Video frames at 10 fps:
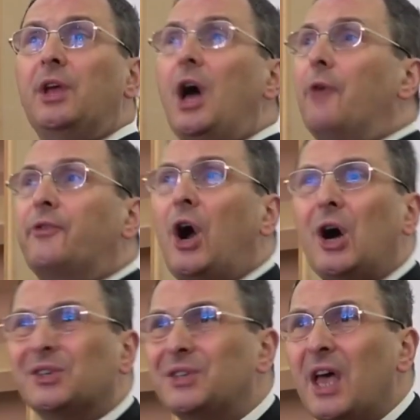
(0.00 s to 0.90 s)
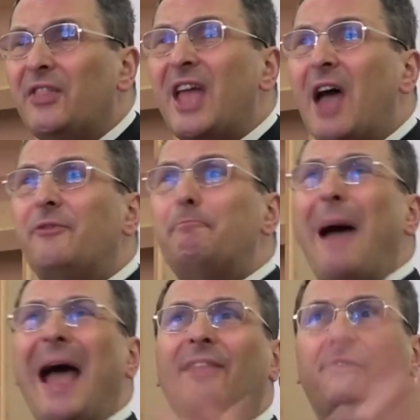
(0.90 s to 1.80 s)
Of course, they have
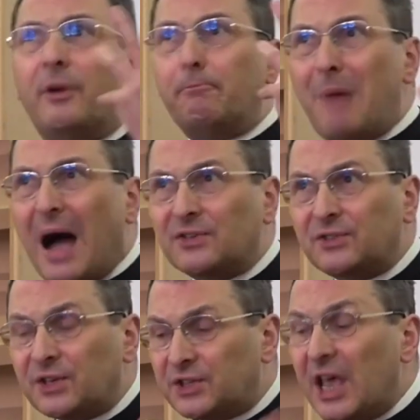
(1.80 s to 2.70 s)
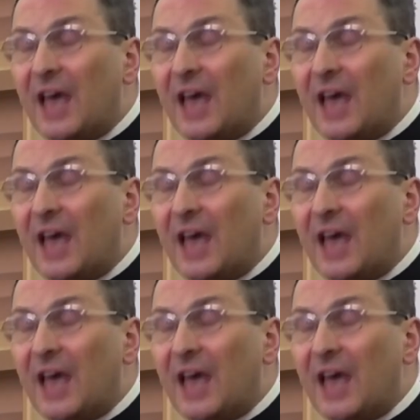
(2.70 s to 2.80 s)
bad pastors,